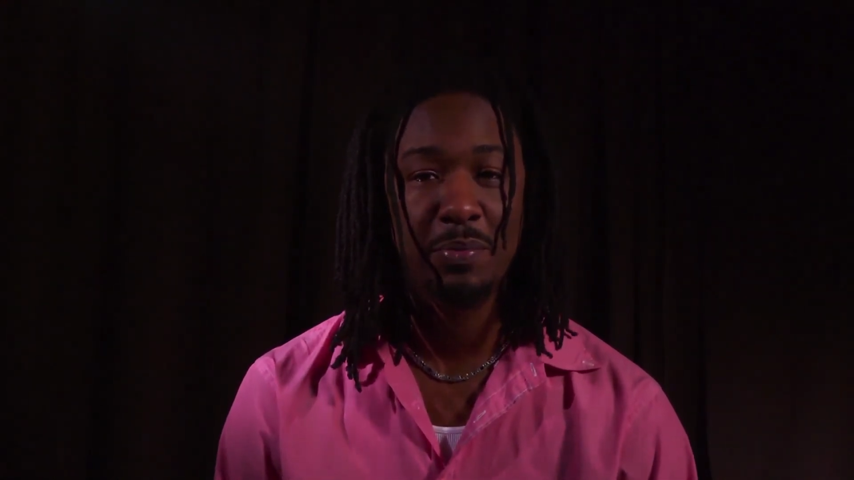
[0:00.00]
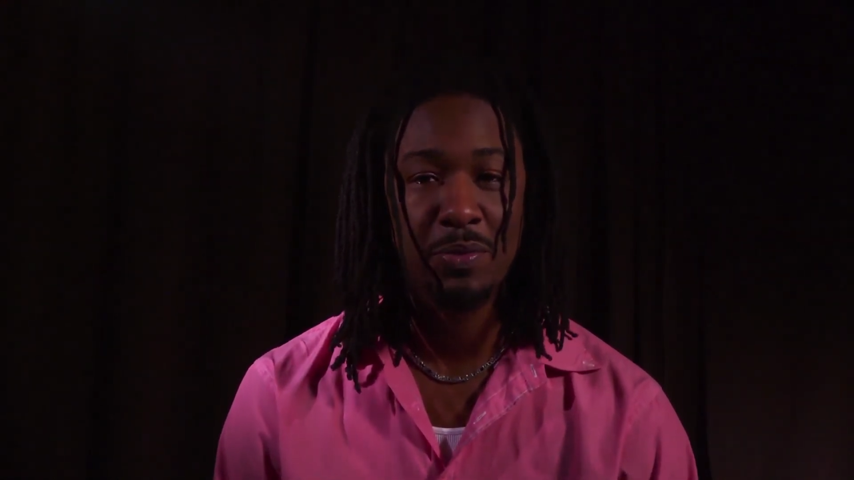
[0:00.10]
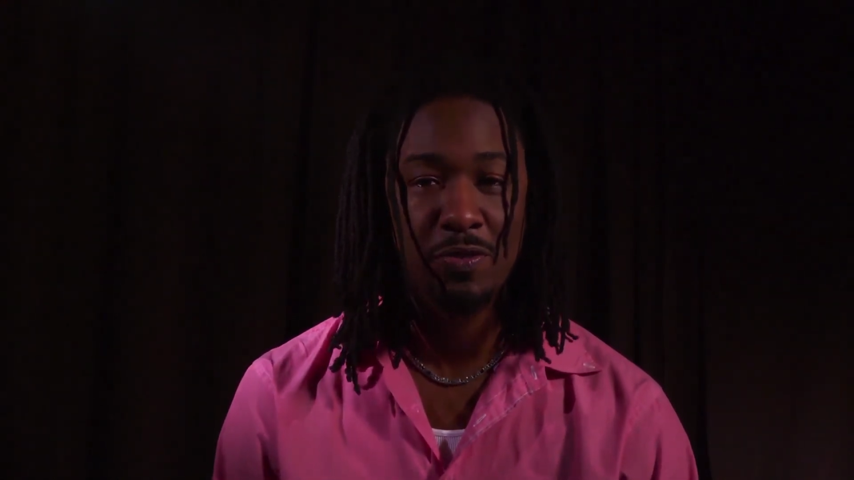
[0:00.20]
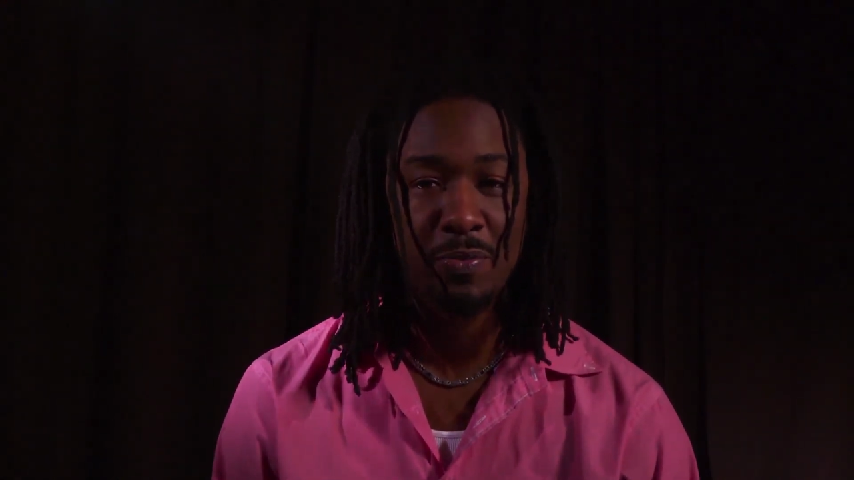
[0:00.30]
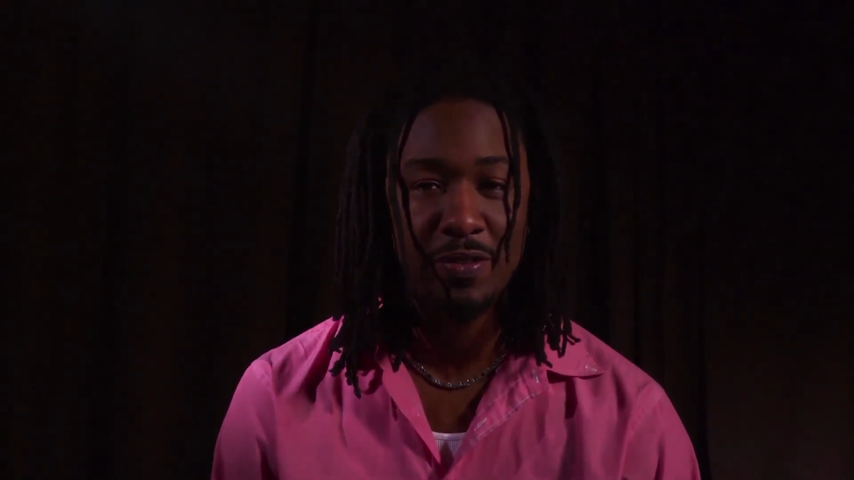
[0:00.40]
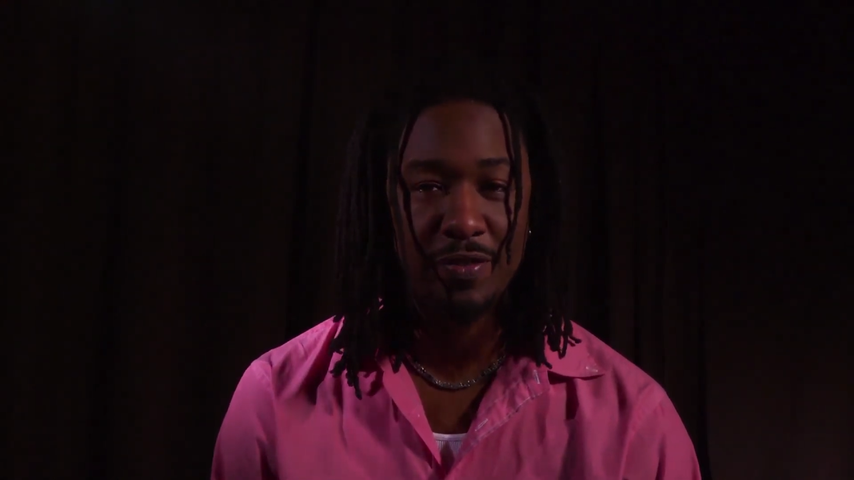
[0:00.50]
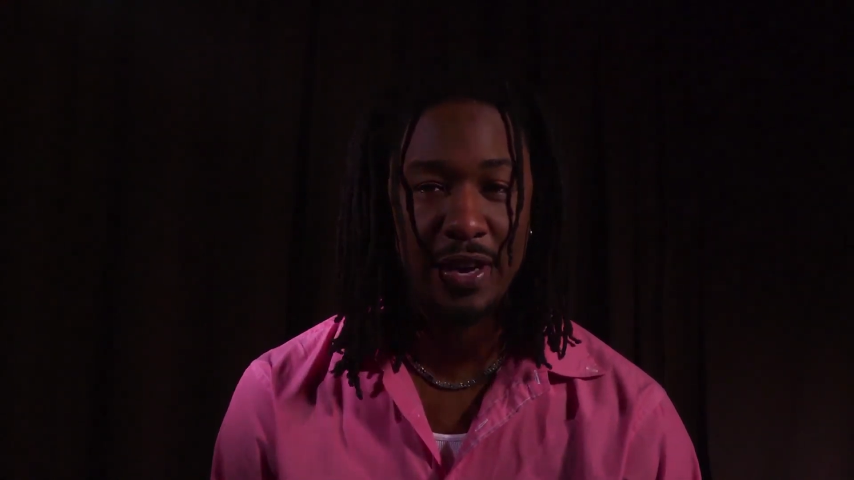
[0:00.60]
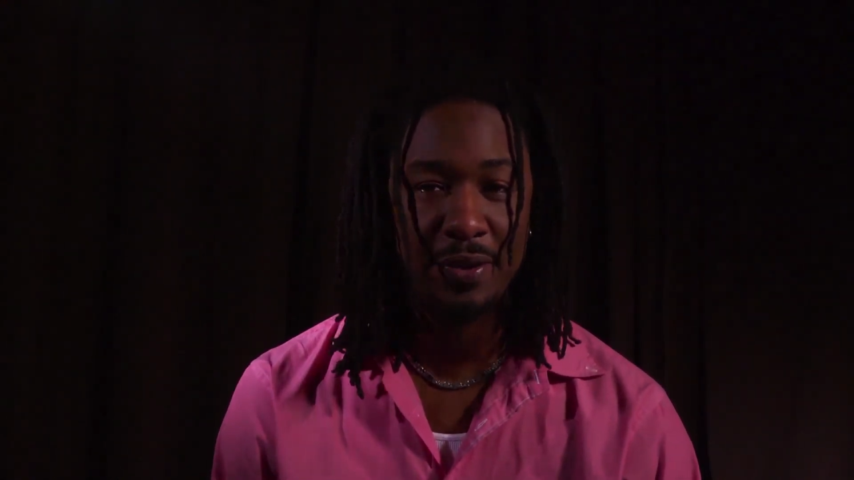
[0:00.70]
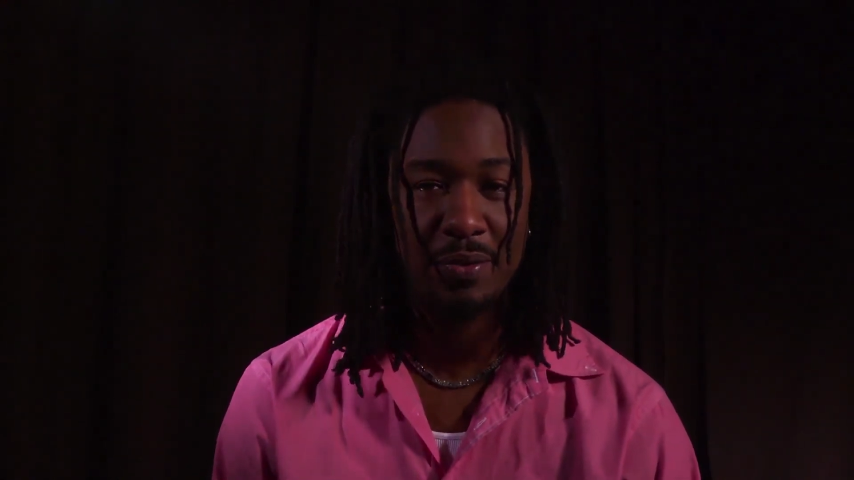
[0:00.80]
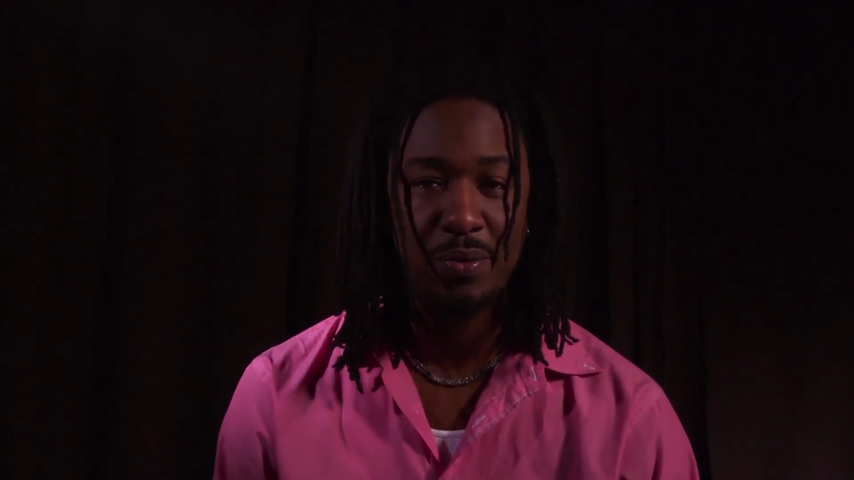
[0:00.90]
Movement
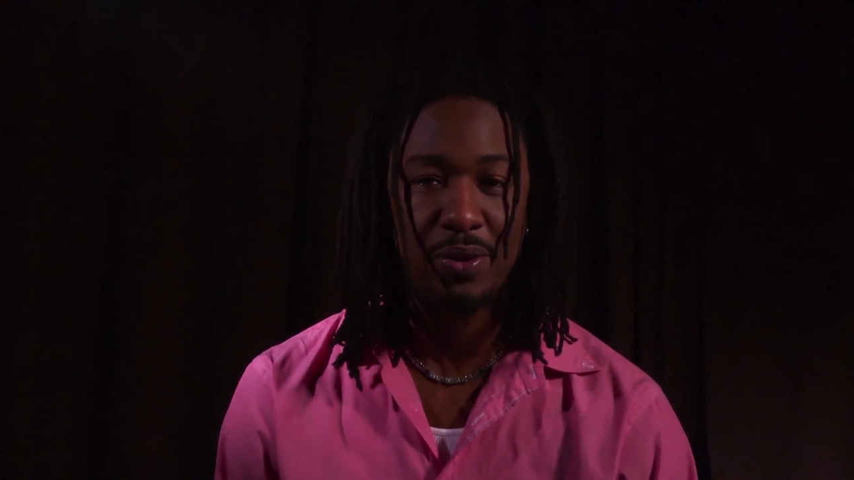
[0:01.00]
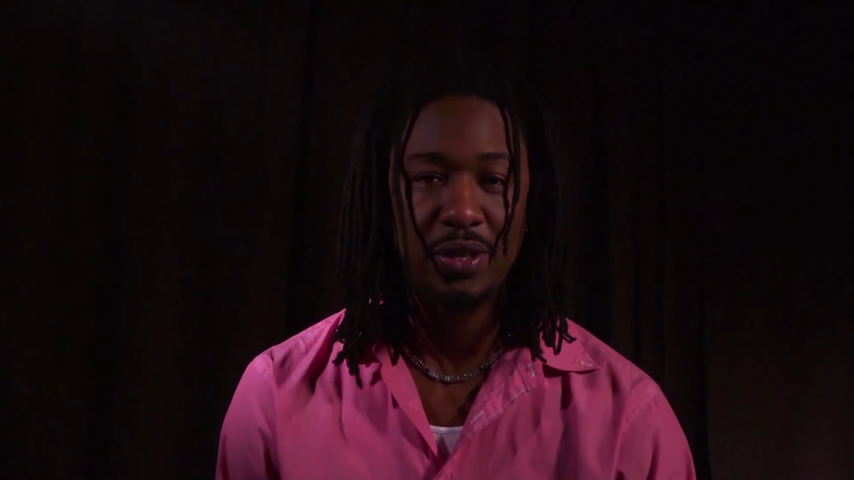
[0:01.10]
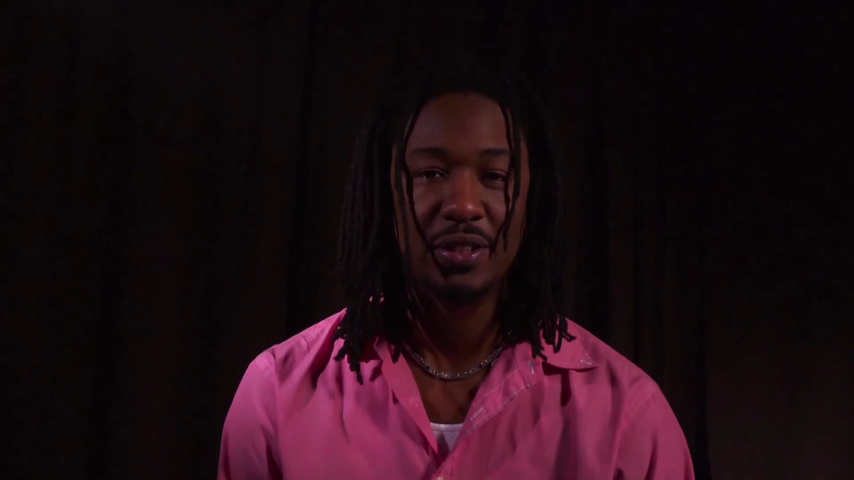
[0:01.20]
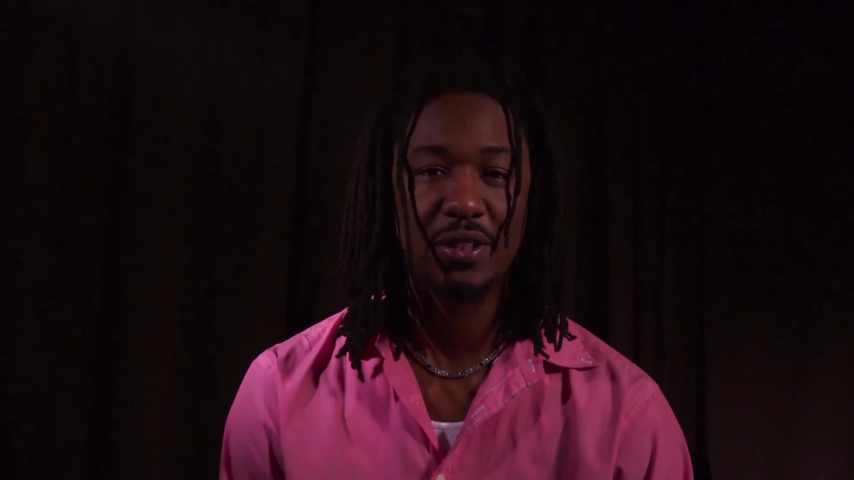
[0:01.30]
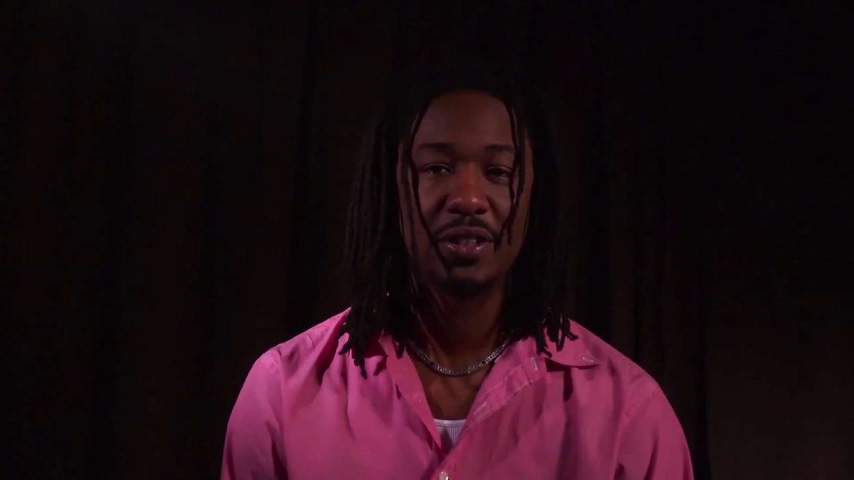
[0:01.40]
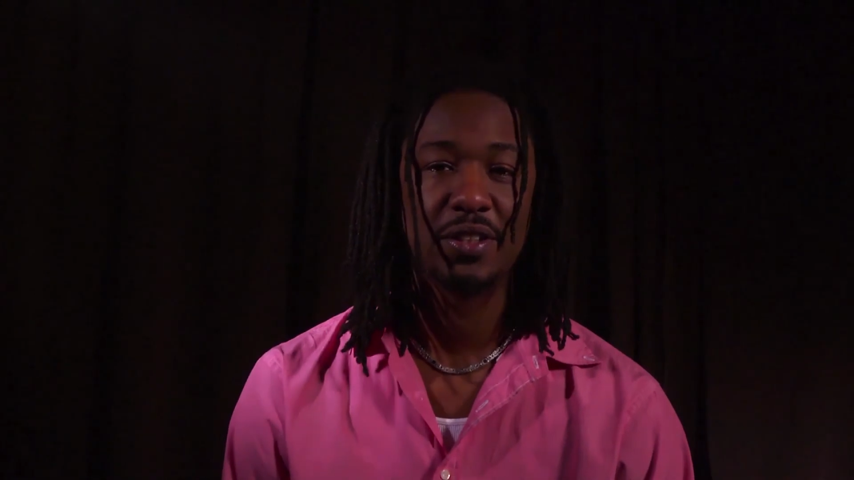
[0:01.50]
Volume 1